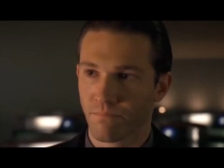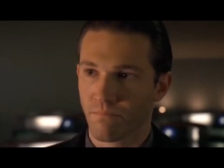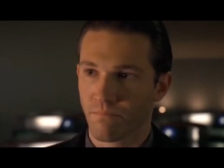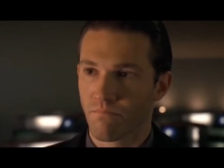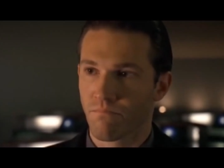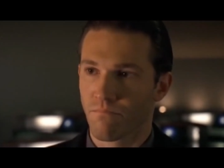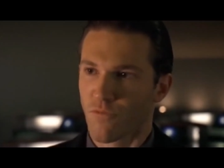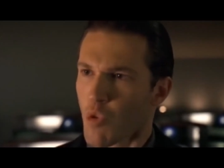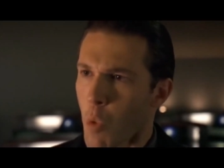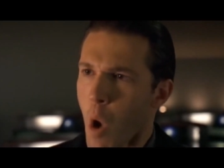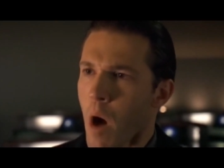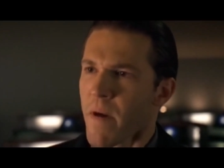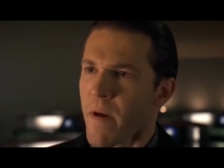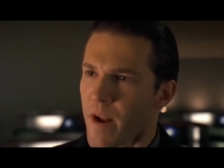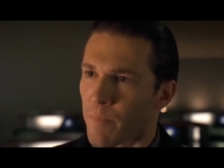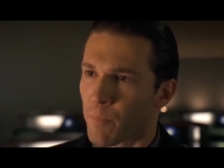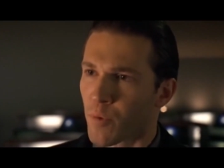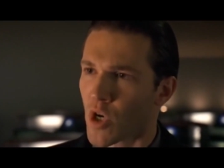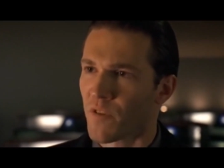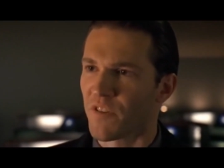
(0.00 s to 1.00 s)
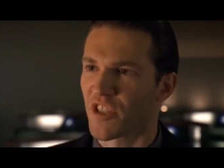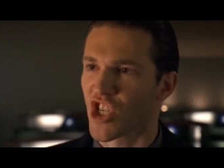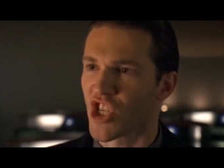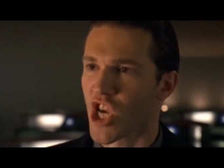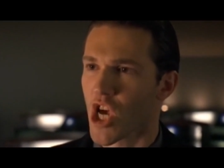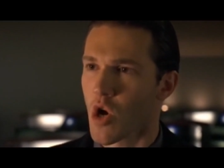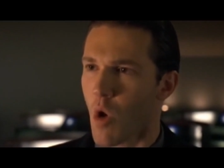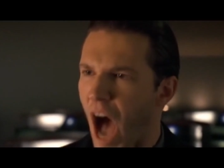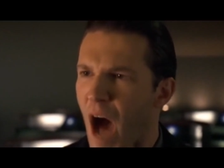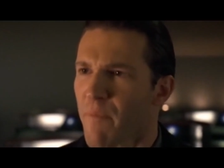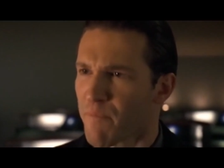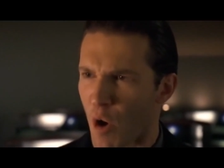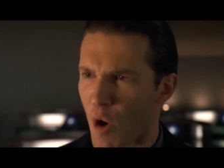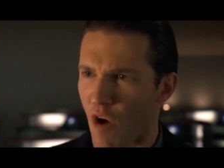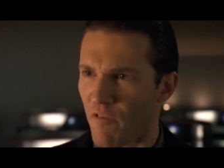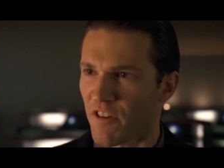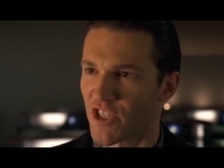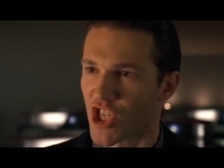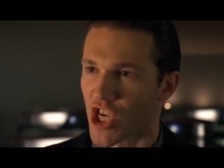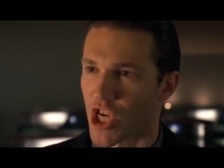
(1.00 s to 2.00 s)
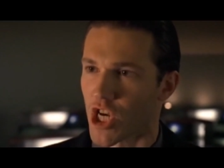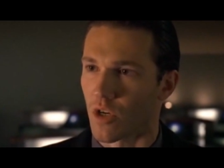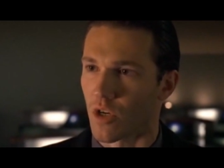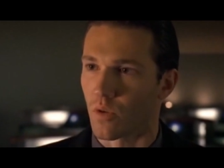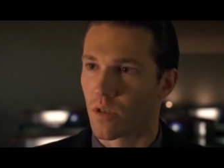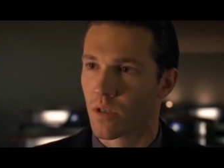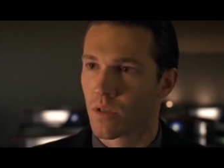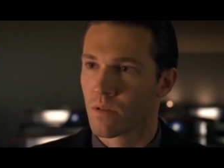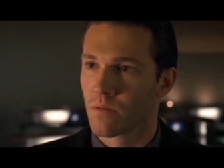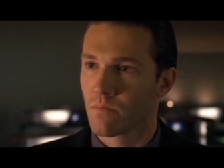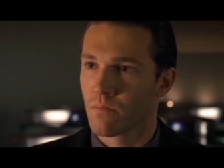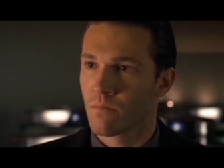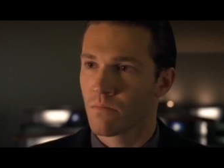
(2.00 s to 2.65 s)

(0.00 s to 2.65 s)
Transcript: Do You want me to prove it to you? I'll prove it to you.